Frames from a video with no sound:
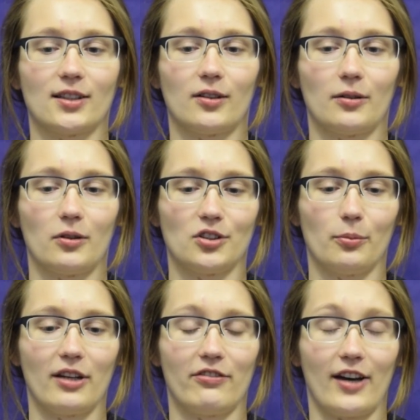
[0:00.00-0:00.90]
so
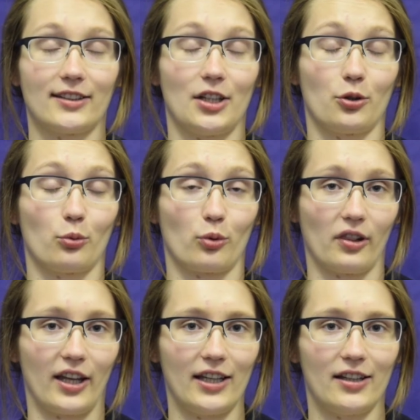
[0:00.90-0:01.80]
many facts that you could
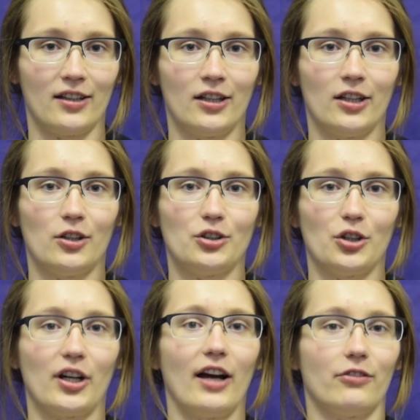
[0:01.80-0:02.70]
relate to
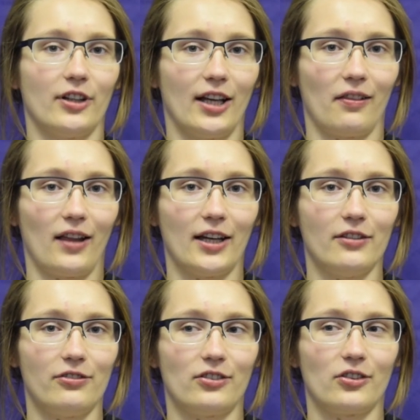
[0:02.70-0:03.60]
your everyday life.